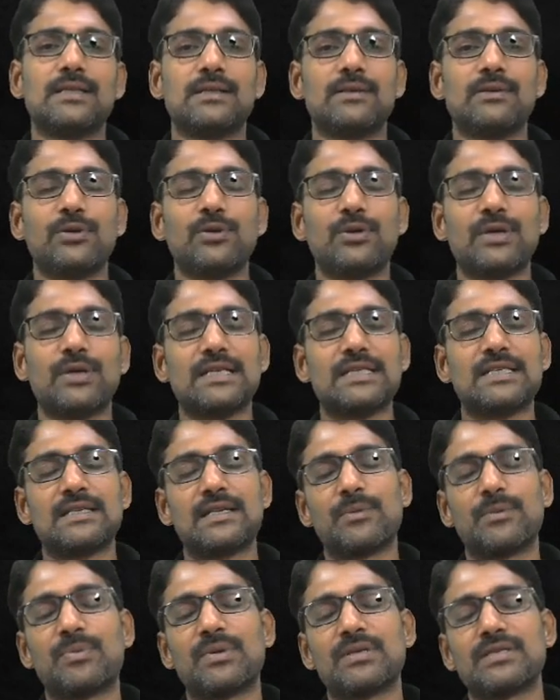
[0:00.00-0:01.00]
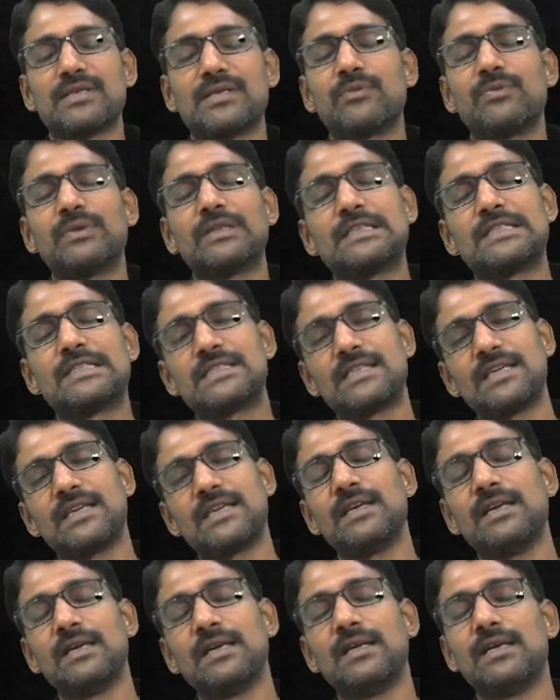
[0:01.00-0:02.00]
you can represent with
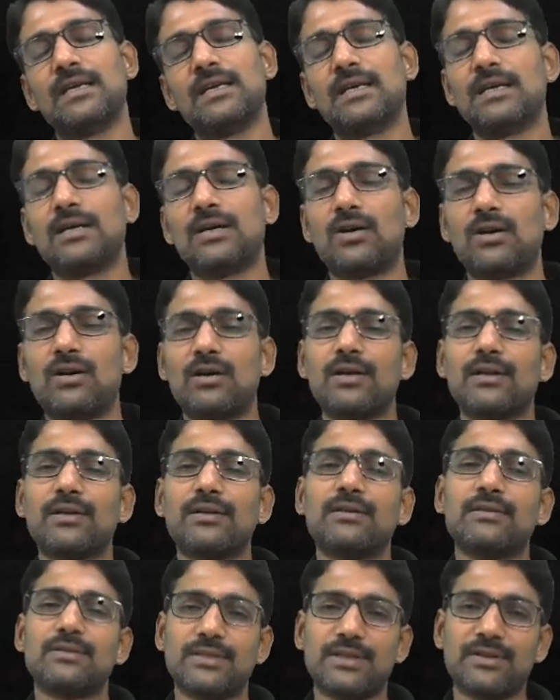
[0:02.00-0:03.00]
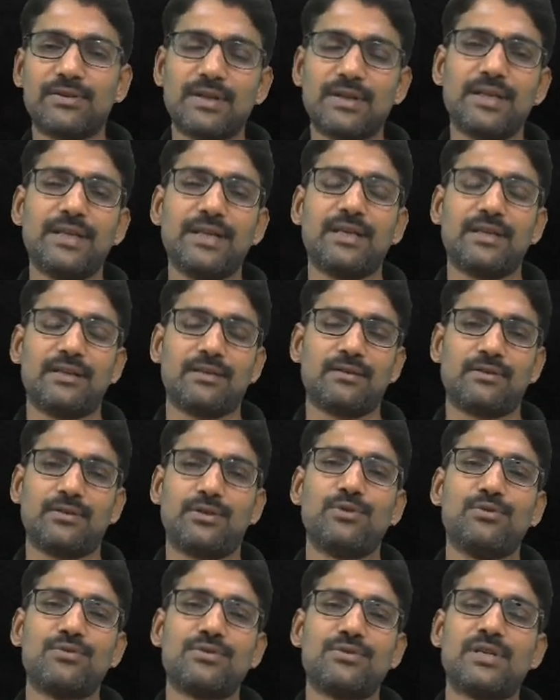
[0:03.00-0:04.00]
C or generally
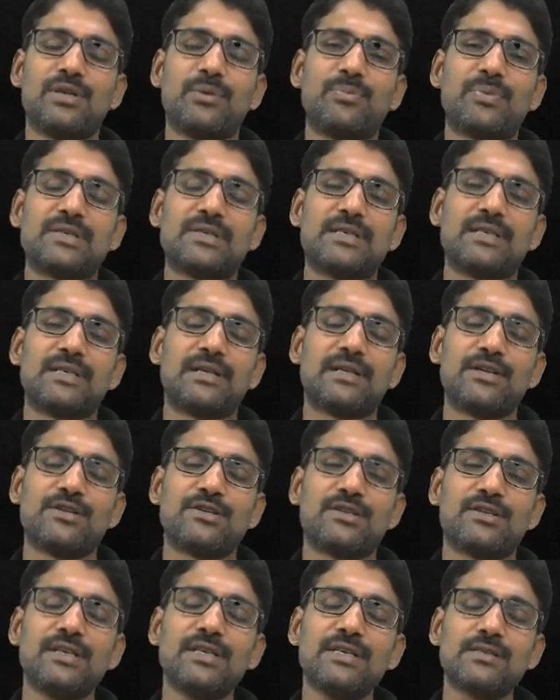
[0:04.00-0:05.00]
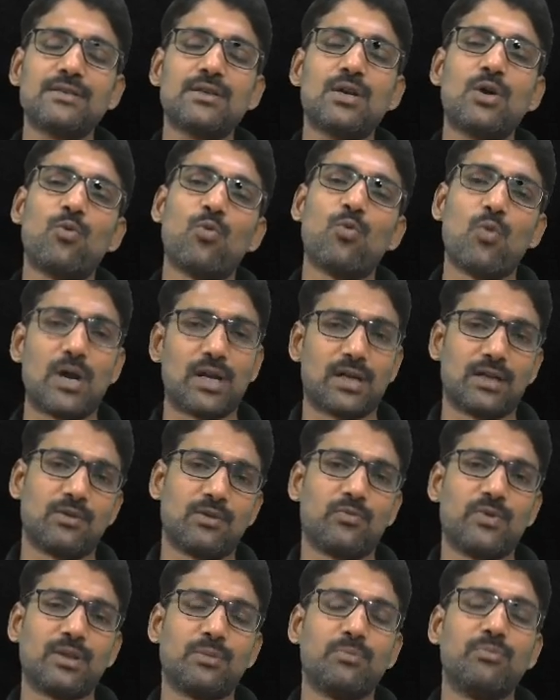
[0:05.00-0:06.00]
used representation is 1
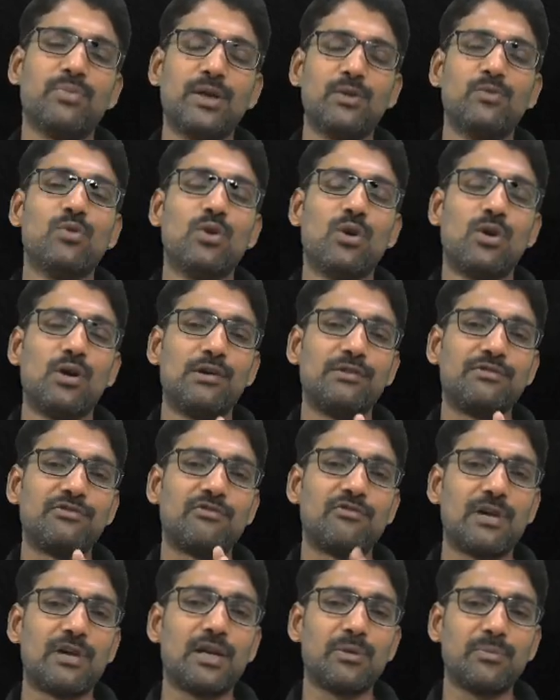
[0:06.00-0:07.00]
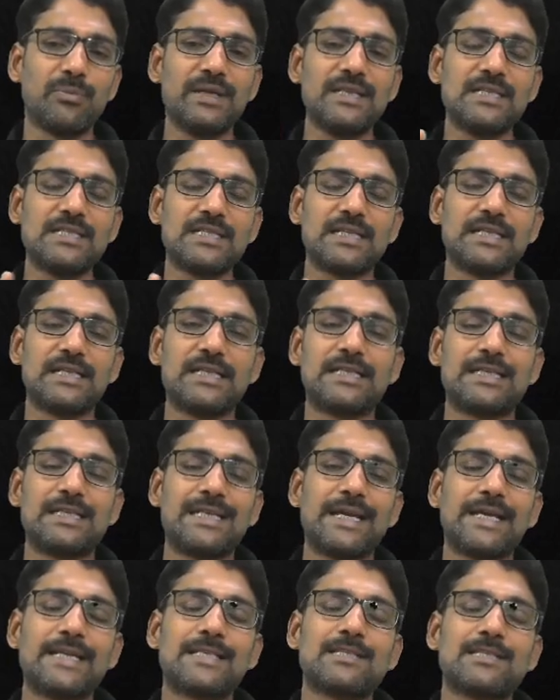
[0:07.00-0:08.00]
with big O of 1 means it
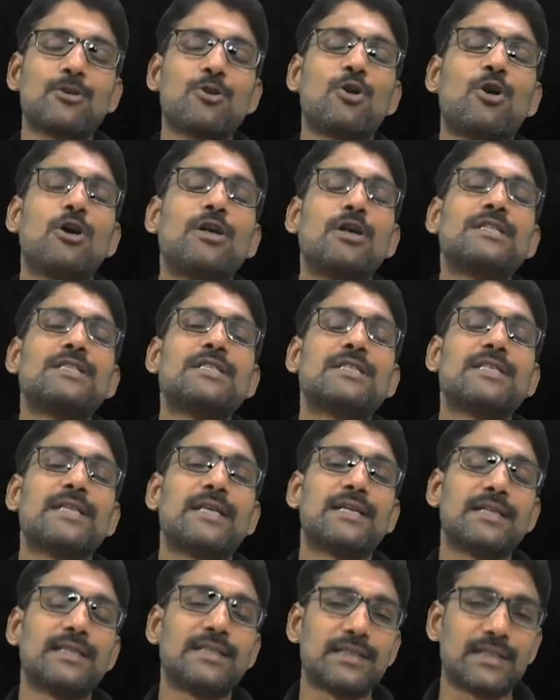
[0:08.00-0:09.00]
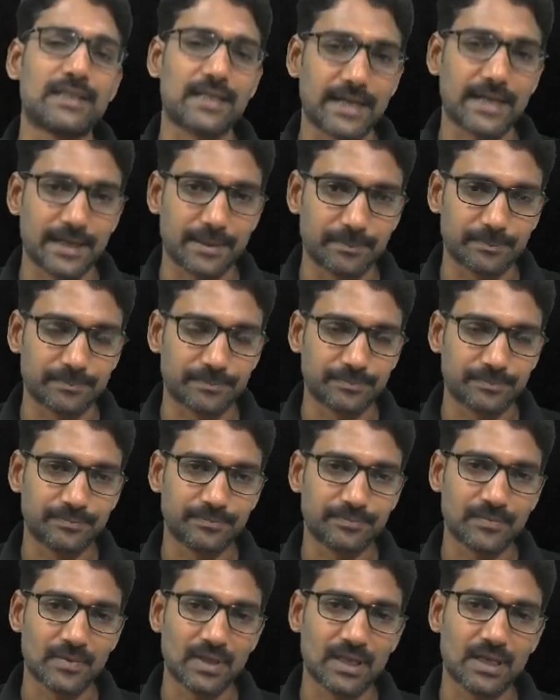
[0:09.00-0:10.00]
takes constant time
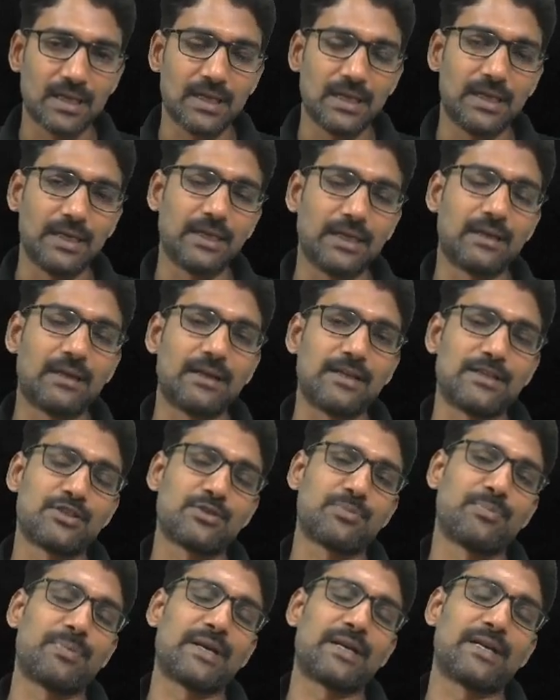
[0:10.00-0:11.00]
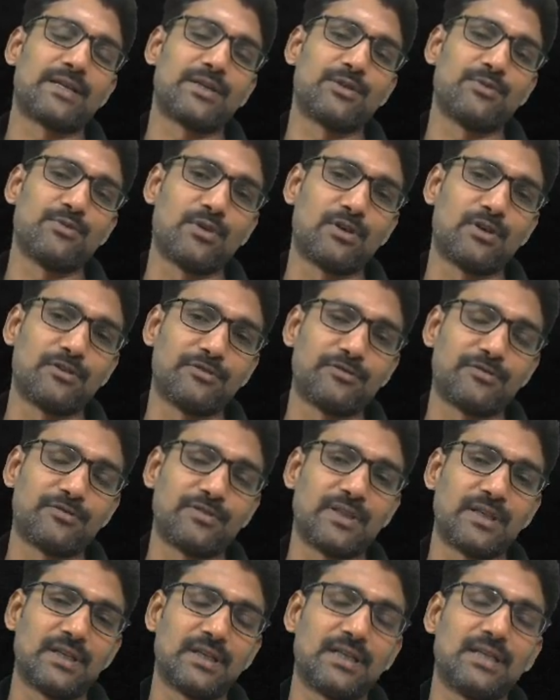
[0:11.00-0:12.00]
irrespective of
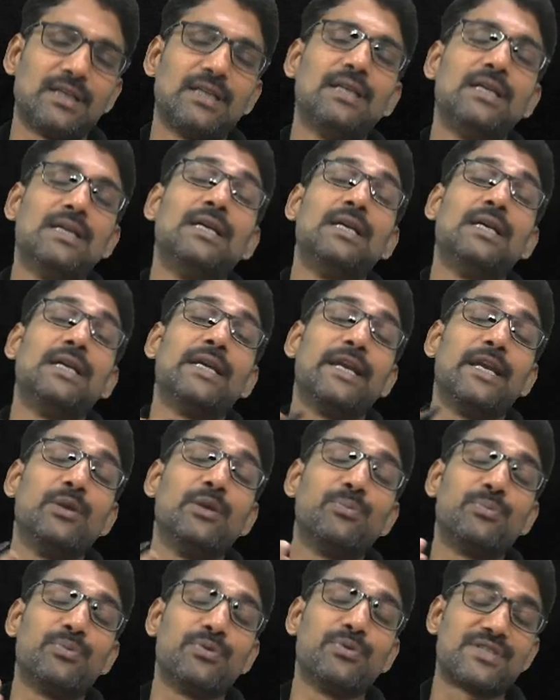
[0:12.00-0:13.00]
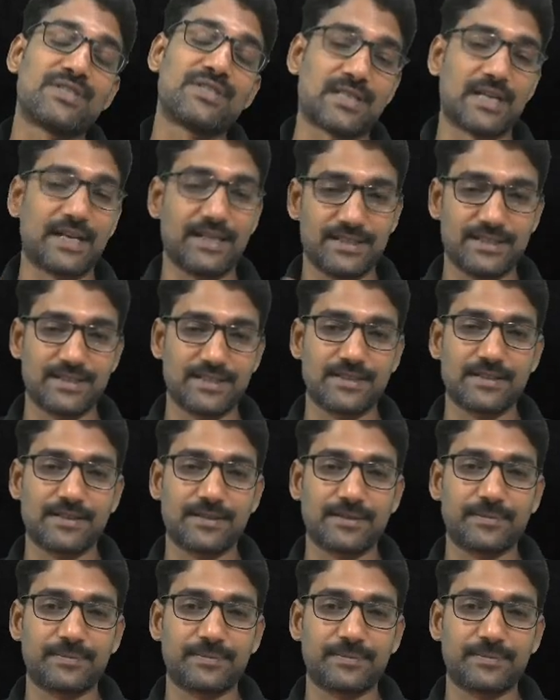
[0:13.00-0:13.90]
the input size